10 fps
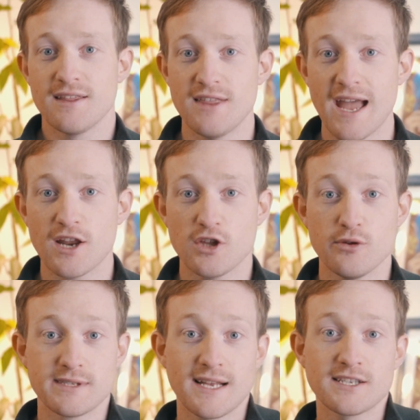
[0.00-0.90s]
that
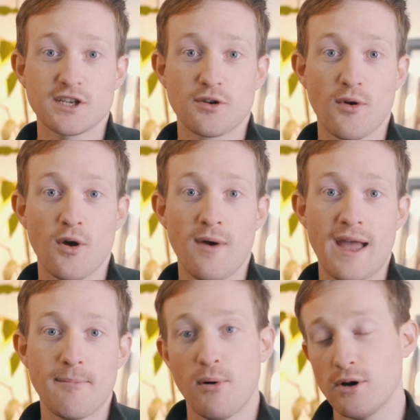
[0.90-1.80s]
you start to grow
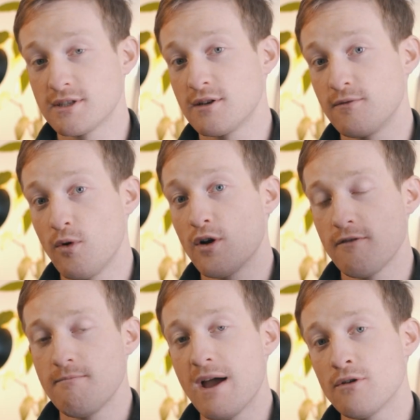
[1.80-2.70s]
a positive word
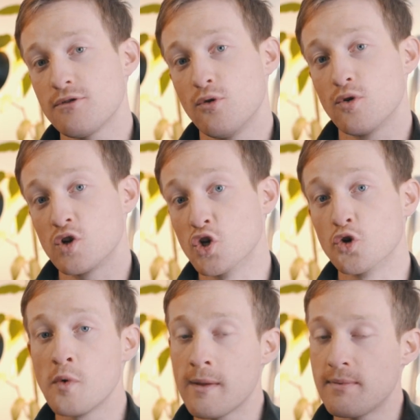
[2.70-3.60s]
of mouth or
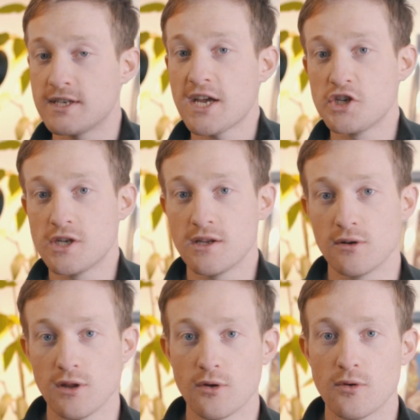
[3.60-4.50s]
good reputation in
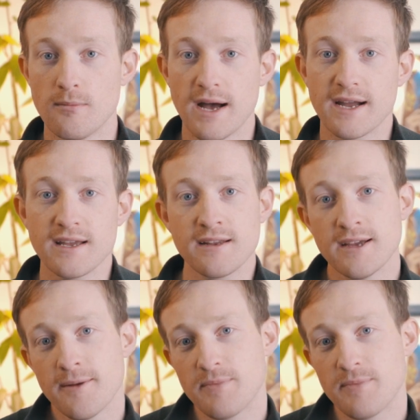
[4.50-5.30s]
your local market,